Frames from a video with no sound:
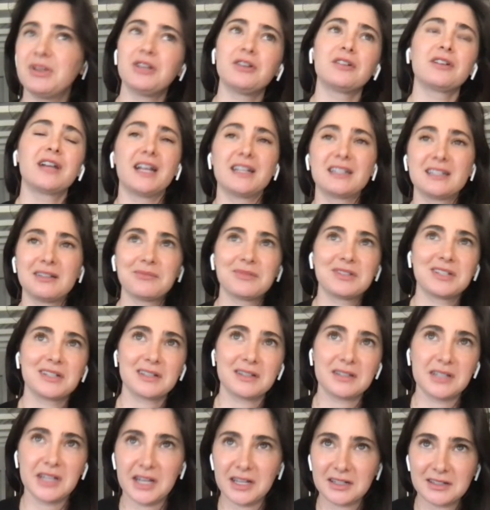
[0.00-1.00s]
you'll get some
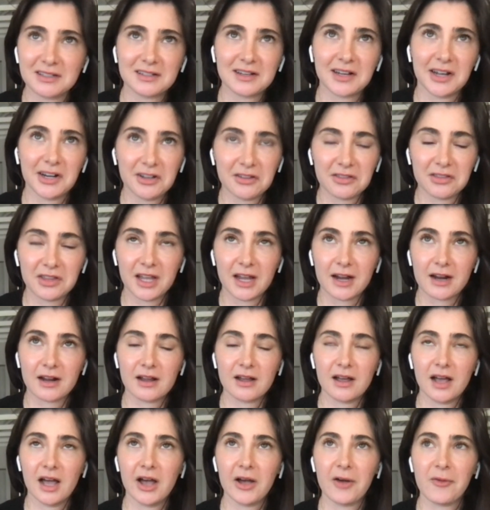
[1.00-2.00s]
success kind of thing
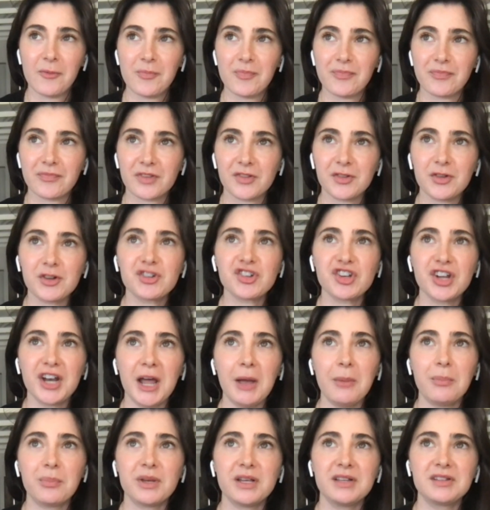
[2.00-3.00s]
um, so chin
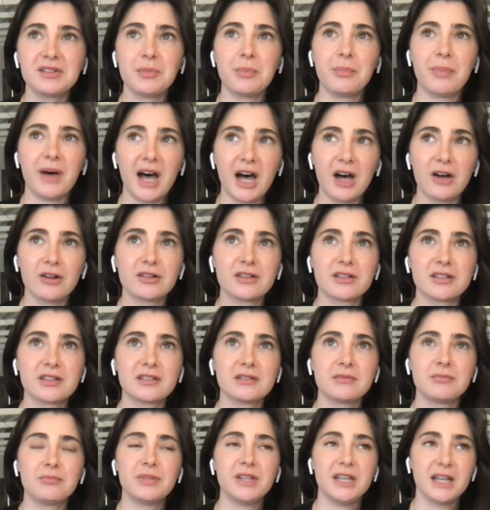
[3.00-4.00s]
up is about
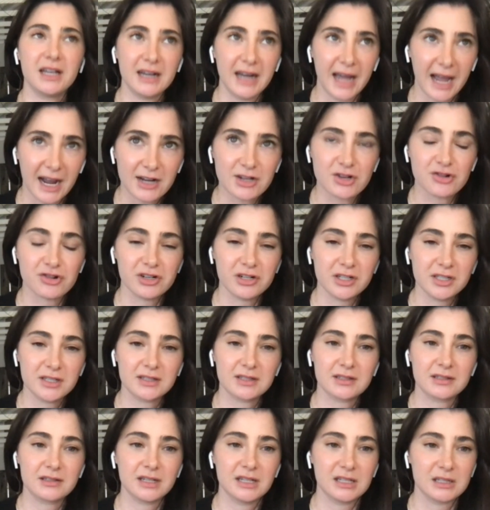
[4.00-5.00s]
being an
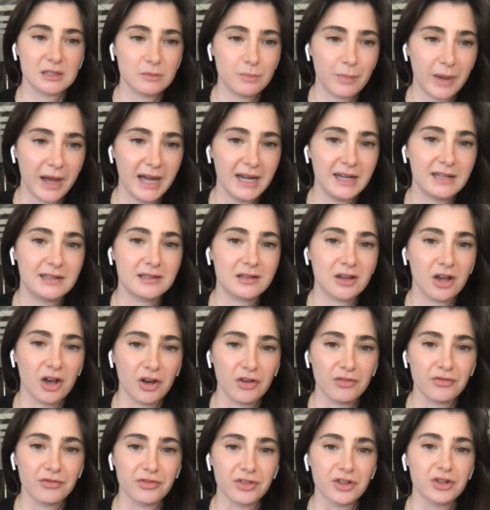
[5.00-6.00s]
actress in spite
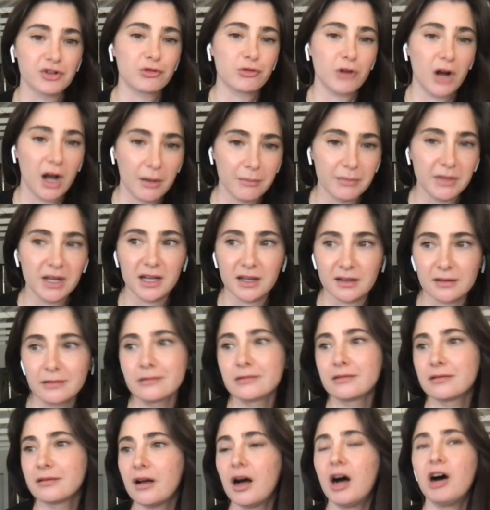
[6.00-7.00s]
of the drama
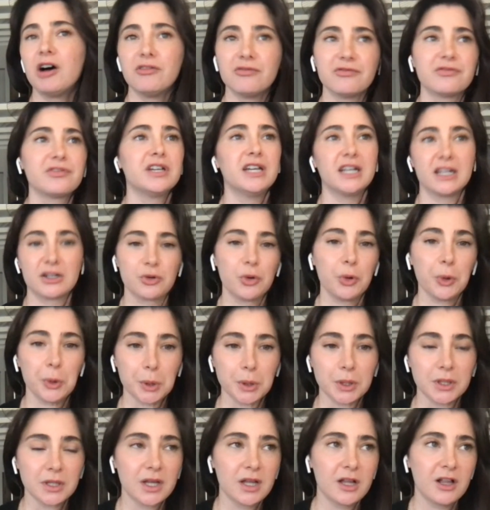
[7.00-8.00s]
of it
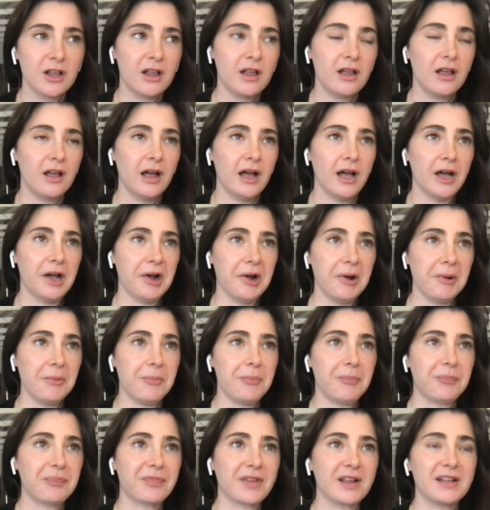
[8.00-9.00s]
all
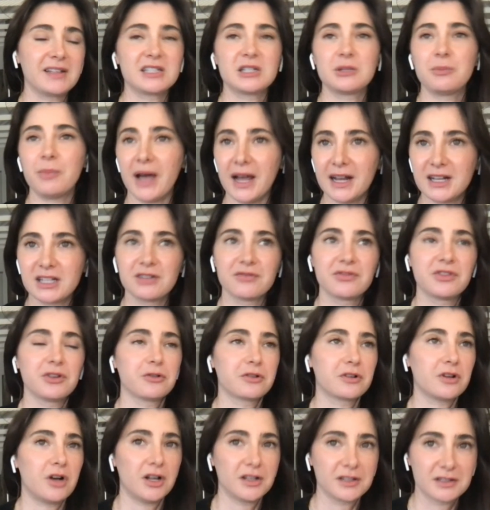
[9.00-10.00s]
um, in spite of the
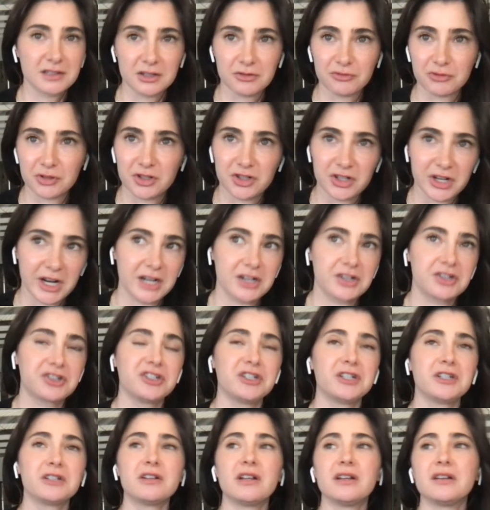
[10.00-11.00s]
constant
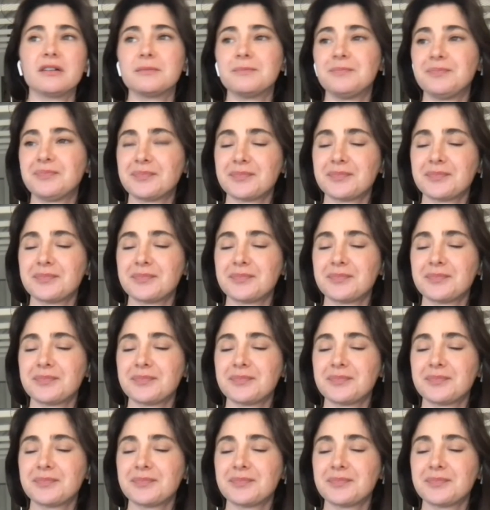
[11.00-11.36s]
rejection and,